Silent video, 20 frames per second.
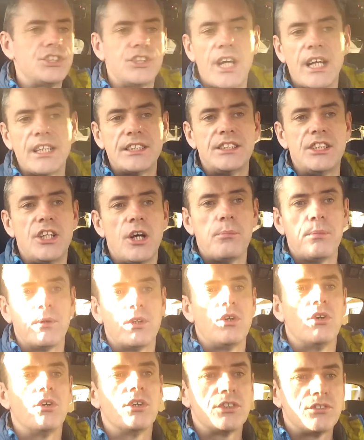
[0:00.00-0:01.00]
chassis up,
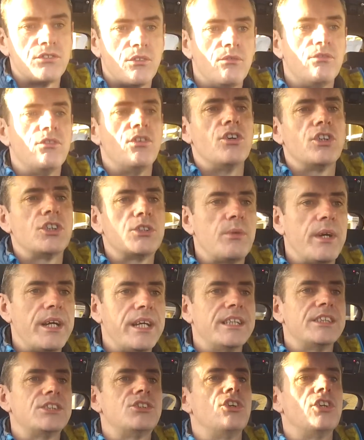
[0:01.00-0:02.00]
of course, from
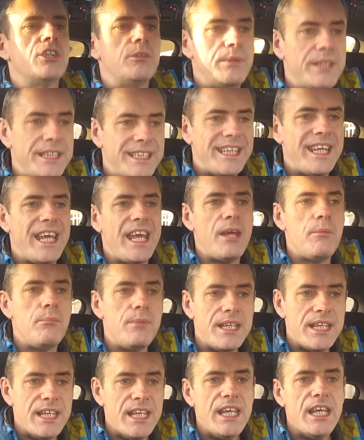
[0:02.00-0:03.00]
Volkswagen is going to be the
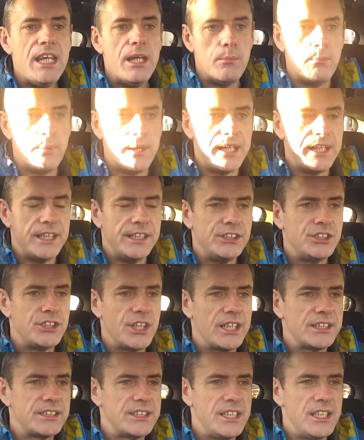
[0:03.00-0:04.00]
MEB
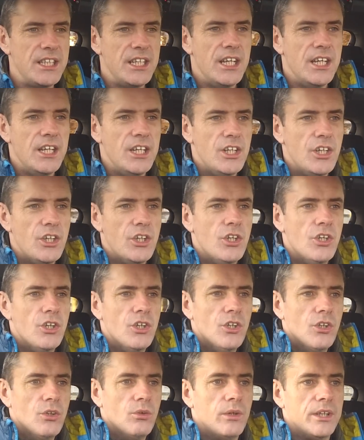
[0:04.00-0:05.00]
chassis,
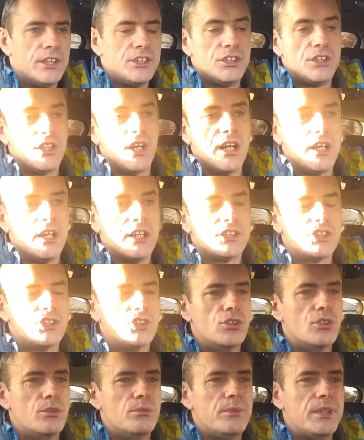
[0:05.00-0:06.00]
which I
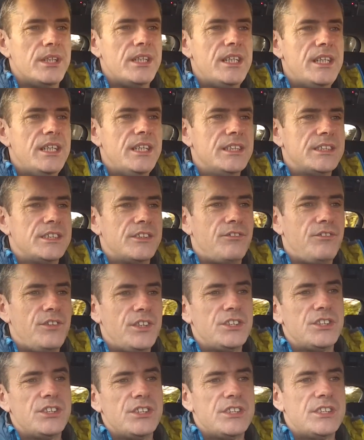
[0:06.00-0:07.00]
assume E is
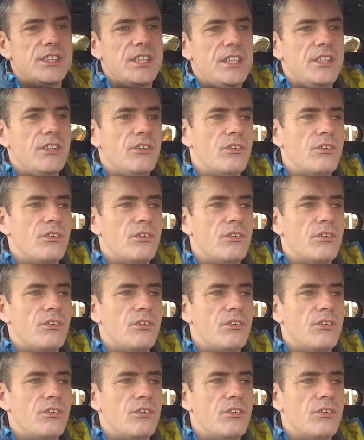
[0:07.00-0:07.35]
efficiency